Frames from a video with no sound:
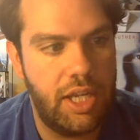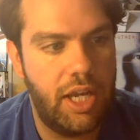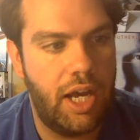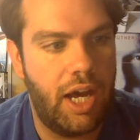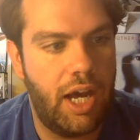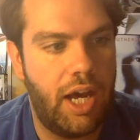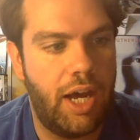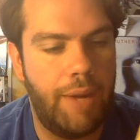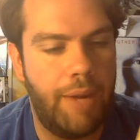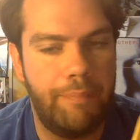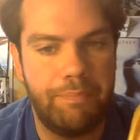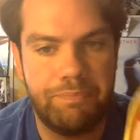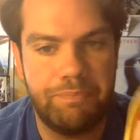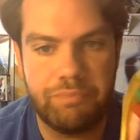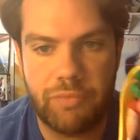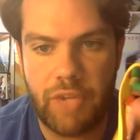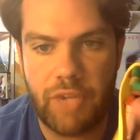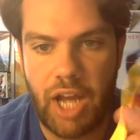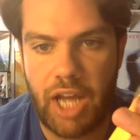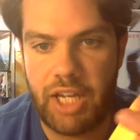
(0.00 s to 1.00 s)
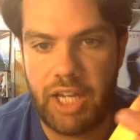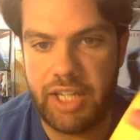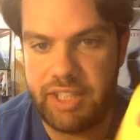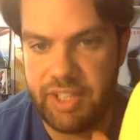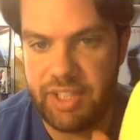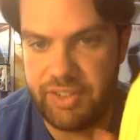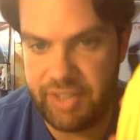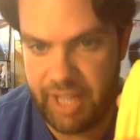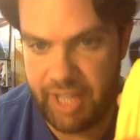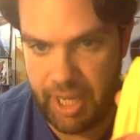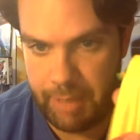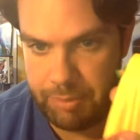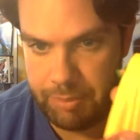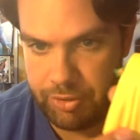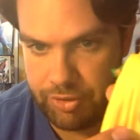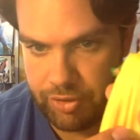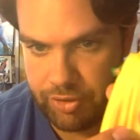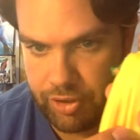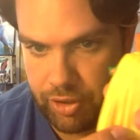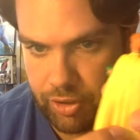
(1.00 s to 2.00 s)
I like these
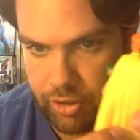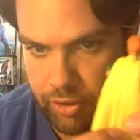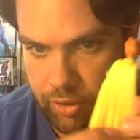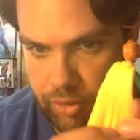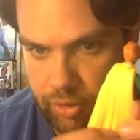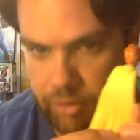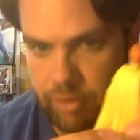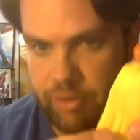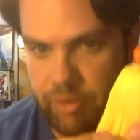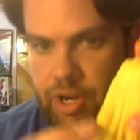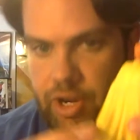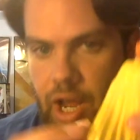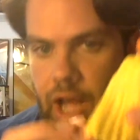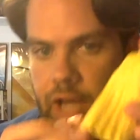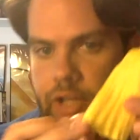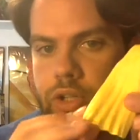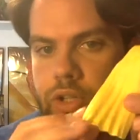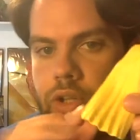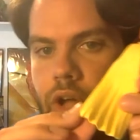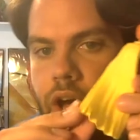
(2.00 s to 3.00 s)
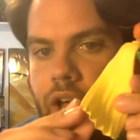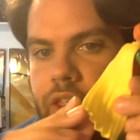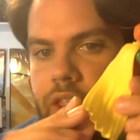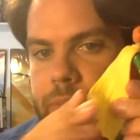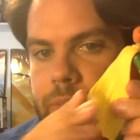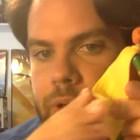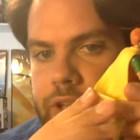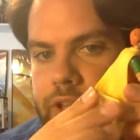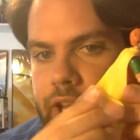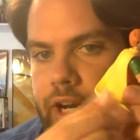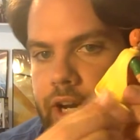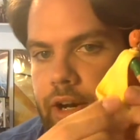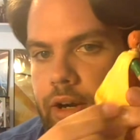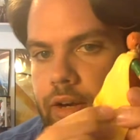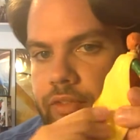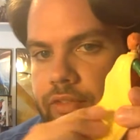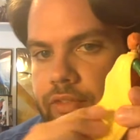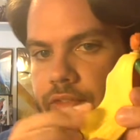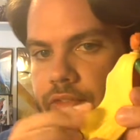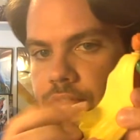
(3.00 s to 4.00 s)
capes. They're not cloth, but they
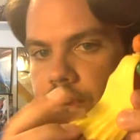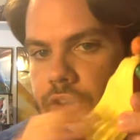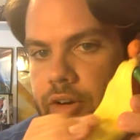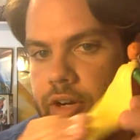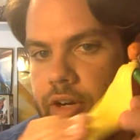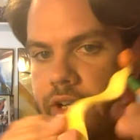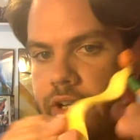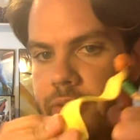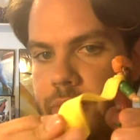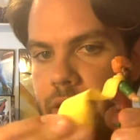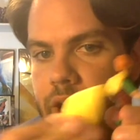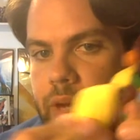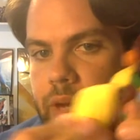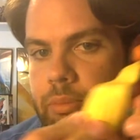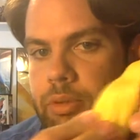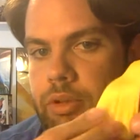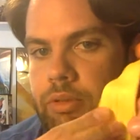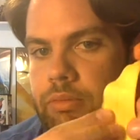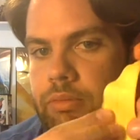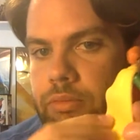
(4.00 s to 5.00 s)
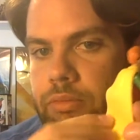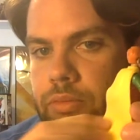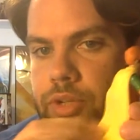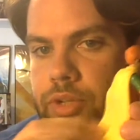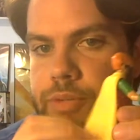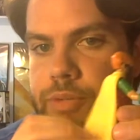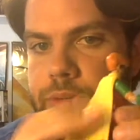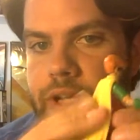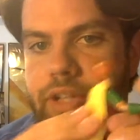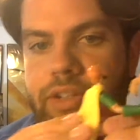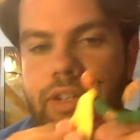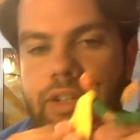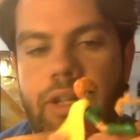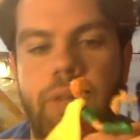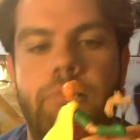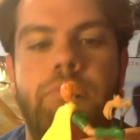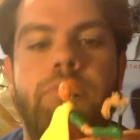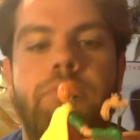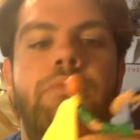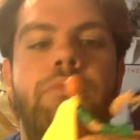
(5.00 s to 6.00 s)
are very bendable, which makes
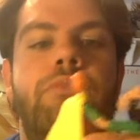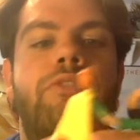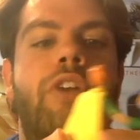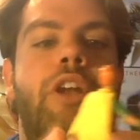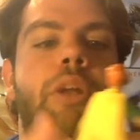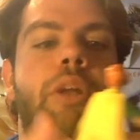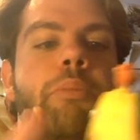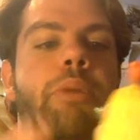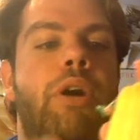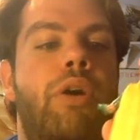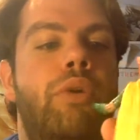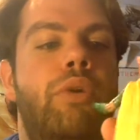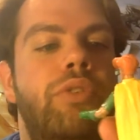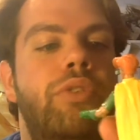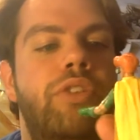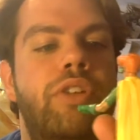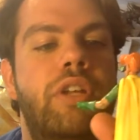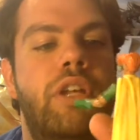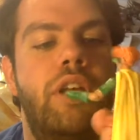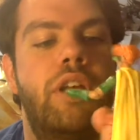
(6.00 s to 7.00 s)
them fun to pose.